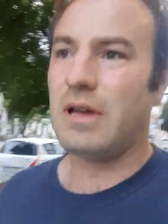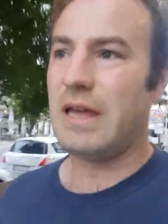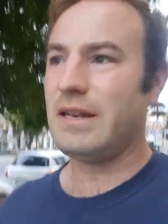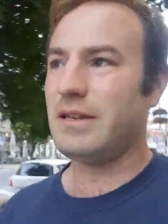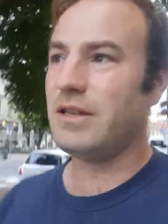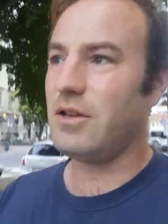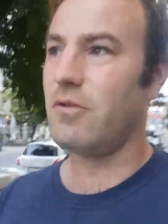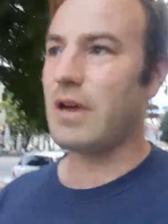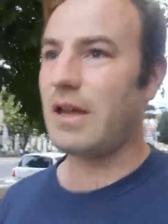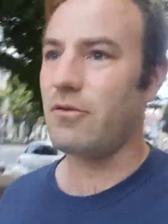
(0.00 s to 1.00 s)
in the
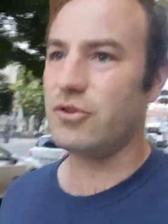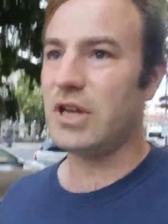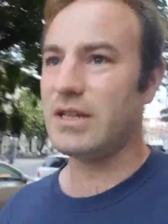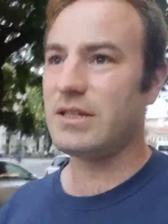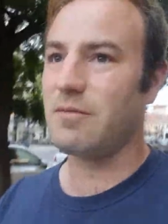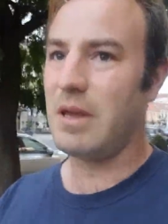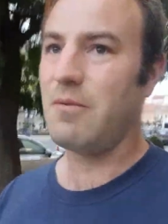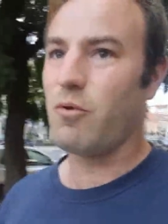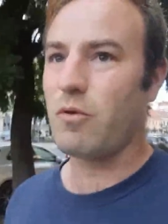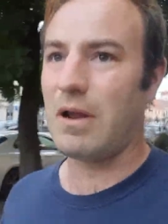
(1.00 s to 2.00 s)
UK or Chester where you
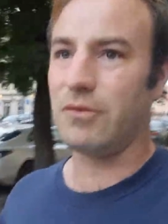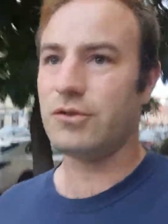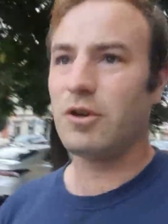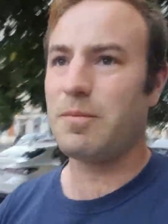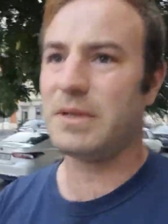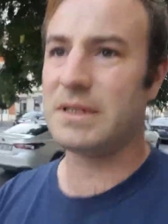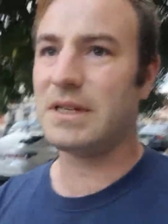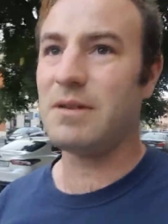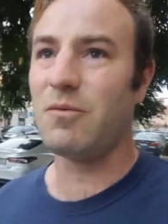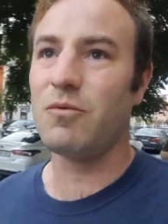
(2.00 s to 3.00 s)
walk around on top of the
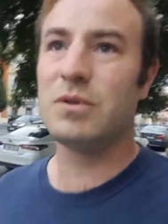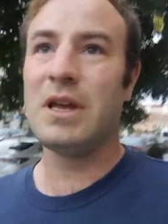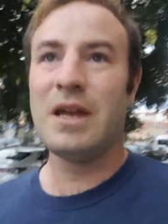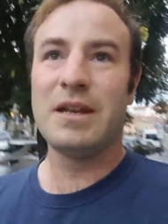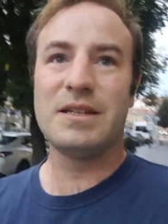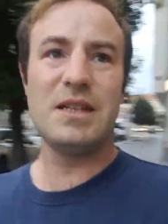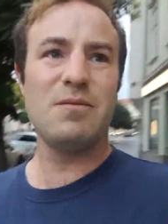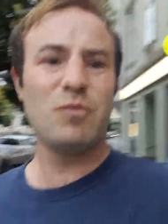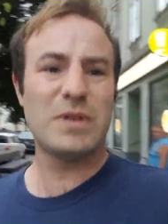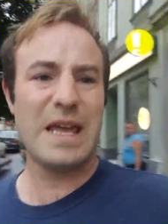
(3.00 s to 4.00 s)
city walls. The city
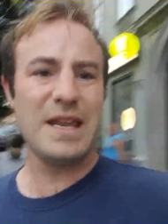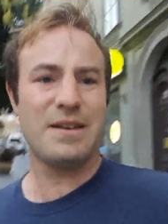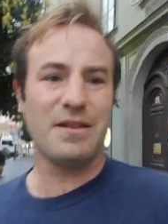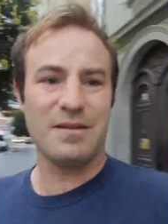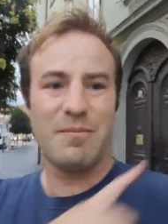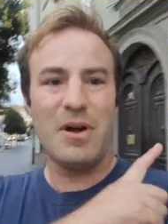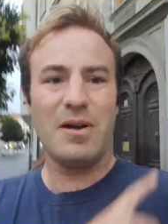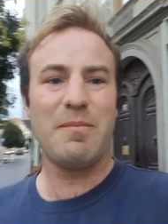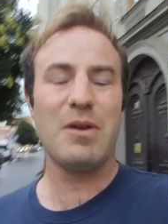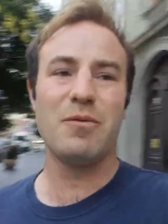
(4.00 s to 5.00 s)
walls are hidden
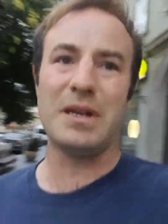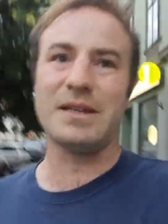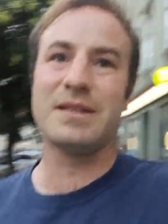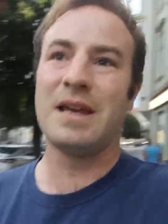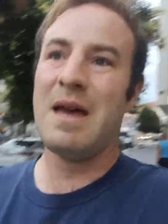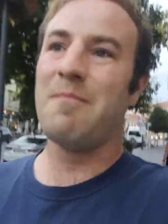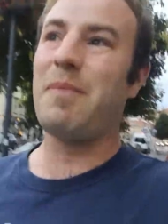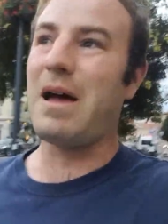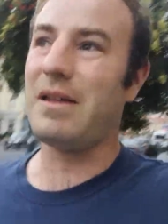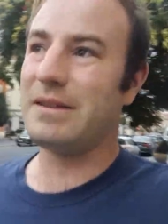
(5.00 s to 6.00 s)
behind buildings,
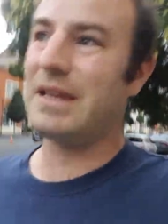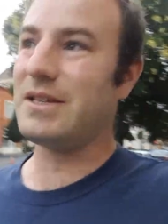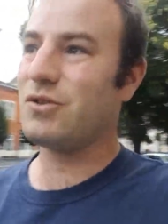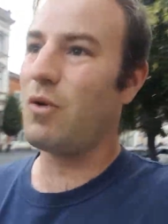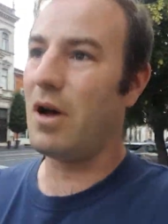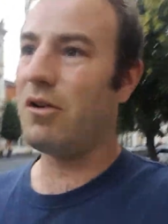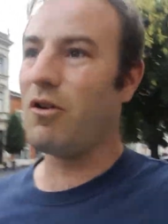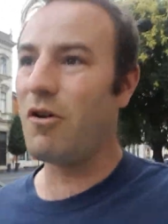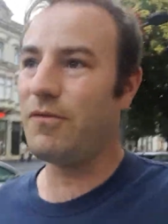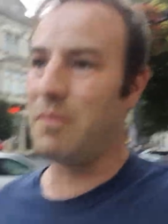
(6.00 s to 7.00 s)
but there's quite a
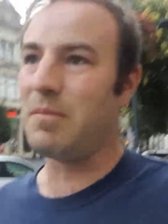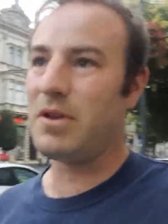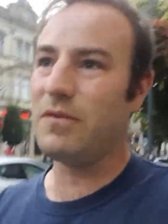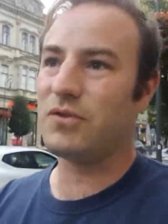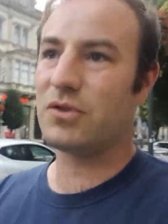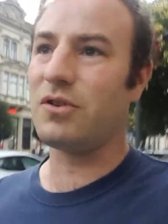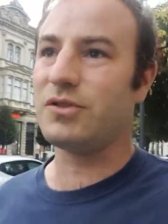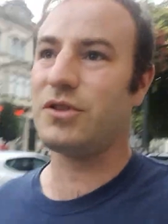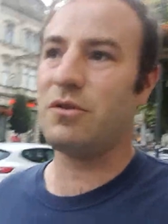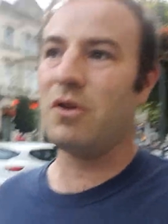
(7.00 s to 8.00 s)
lot of them. You've just got
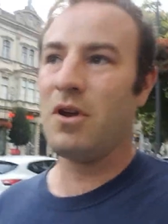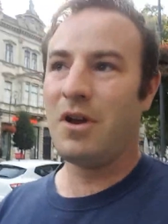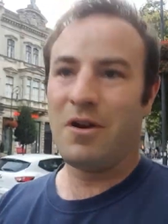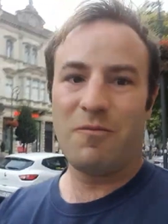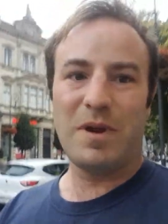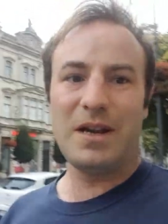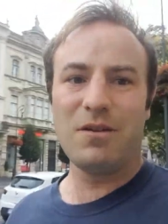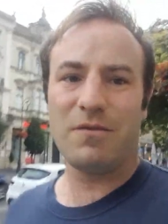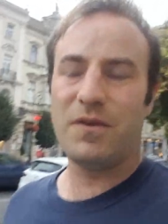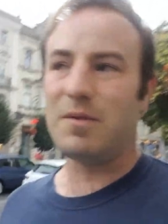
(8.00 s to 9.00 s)
to really
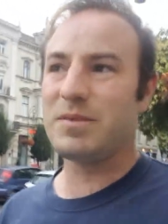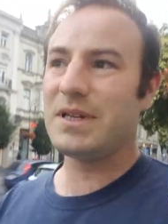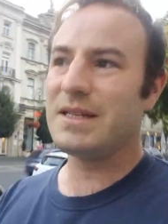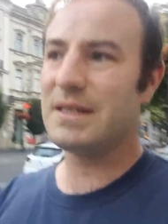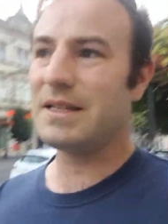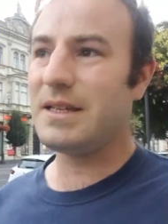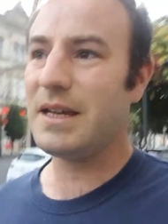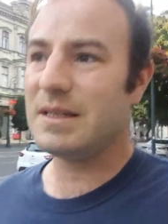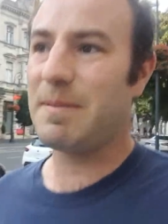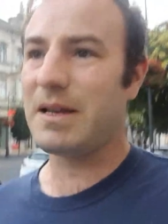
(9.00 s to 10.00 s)
look for them. So this city
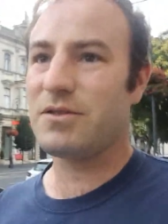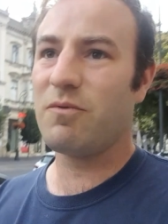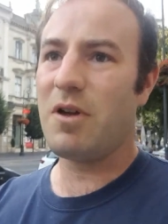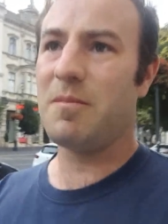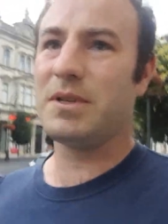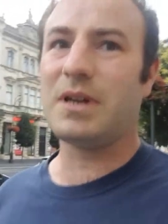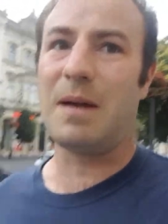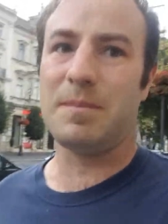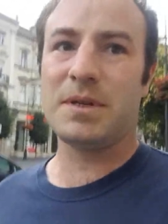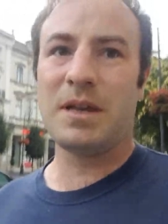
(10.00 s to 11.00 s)
dates back to Roman
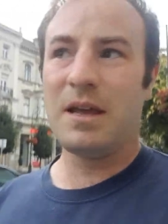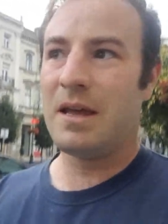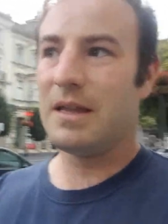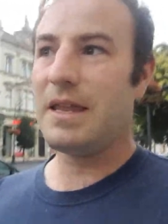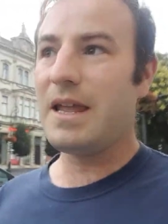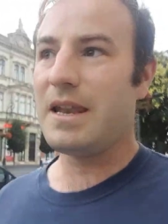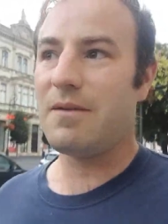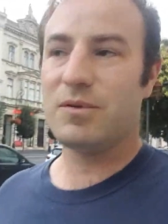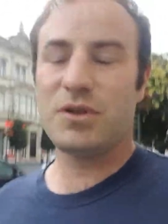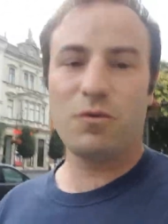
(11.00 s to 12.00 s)
times. Then it
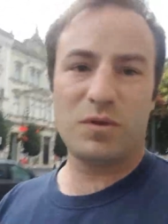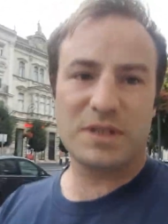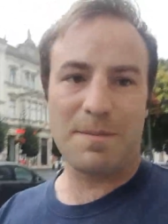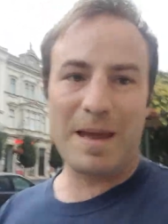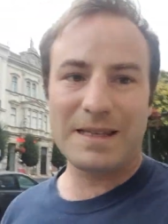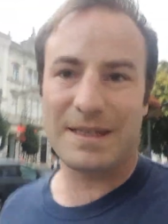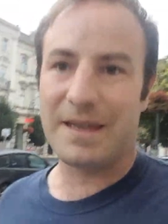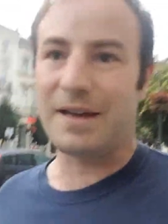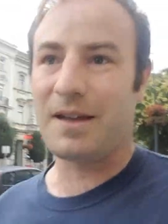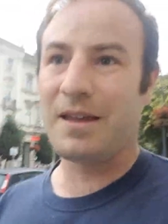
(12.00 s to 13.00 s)
was called
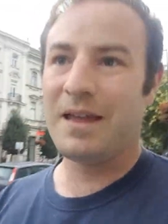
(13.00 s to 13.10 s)
Sabantica,